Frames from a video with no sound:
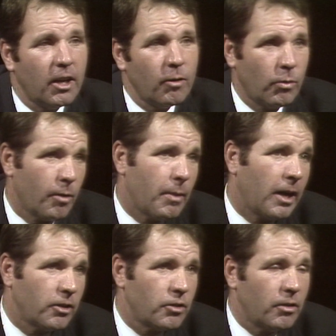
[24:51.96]
We're
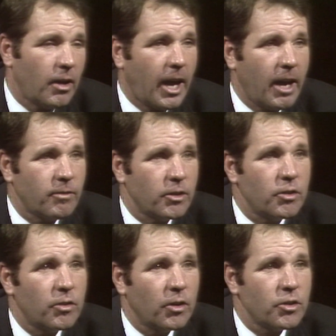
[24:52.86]
about half to
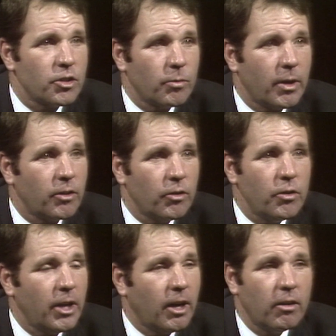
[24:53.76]
two thirds of the way through
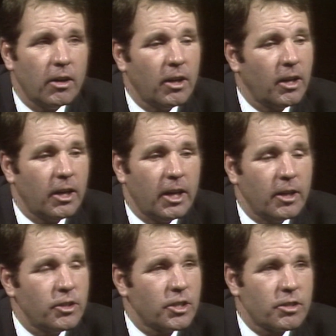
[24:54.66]
now.
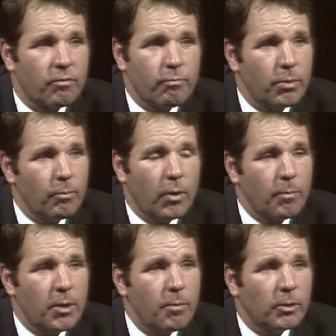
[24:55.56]
And just
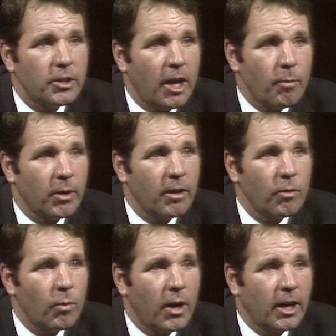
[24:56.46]
what people tell me
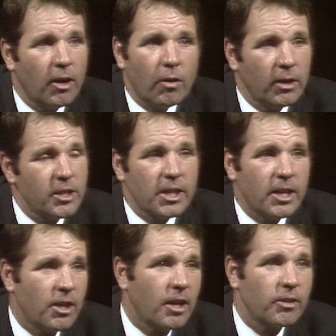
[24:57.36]
everywhere I go, unless I
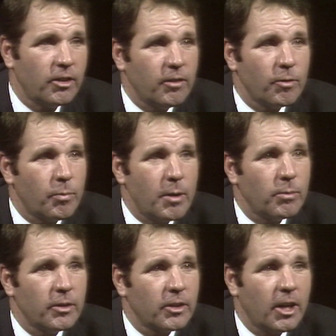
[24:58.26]
talk to different
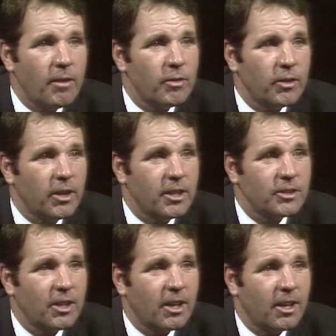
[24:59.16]
people than the governor
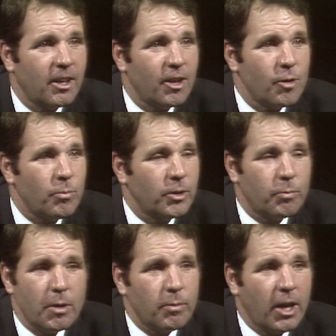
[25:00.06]
does, but the
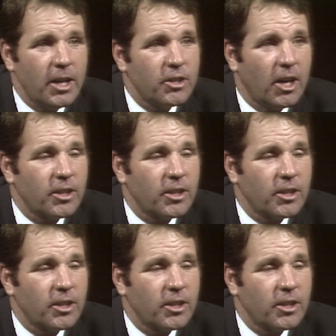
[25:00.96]
people I talk